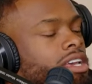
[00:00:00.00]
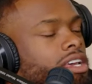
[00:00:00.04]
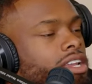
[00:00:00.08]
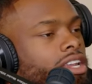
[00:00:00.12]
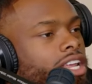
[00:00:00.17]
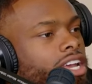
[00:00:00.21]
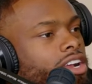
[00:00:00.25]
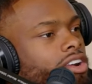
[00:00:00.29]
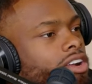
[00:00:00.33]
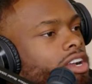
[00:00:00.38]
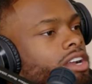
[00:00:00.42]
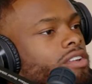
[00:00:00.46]

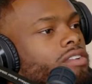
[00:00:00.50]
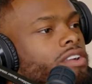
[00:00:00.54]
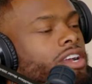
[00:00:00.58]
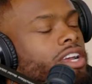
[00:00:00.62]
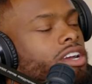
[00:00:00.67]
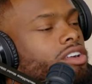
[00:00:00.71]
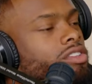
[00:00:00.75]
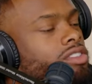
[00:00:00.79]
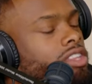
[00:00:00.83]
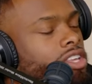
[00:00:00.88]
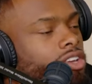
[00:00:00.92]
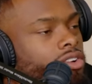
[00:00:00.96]
Derrick Henry
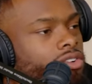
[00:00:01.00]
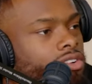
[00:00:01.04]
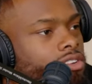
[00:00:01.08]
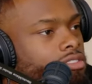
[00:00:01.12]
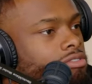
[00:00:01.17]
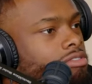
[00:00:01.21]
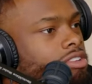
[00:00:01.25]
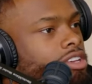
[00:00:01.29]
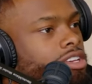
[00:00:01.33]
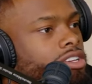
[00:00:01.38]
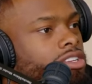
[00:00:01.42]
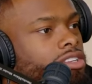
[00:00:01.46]
healthy on the
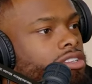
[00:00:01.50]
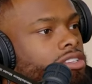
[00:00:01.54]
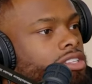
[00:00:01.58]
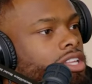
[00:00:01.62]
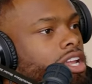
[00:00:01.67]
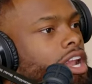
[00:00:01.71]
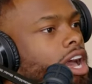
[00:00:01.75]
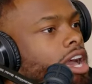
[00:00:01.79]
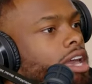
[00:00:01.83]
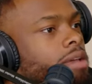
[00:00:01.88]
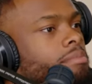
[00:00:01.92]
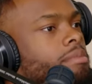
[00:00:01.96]
field,
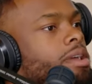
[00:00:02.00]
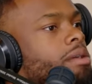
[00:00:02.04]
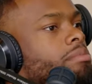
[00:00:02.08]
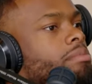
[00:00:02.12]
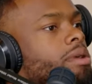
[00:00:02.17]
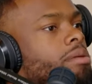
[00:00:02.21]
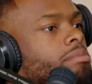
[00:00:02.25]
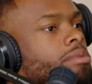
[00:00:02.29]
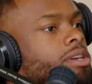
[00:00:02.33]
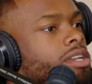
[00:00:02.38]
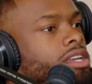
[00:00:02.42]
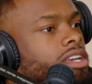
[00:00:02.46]
then I can make my
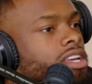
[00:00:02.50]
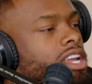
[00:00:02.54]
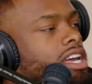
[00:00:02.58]
money.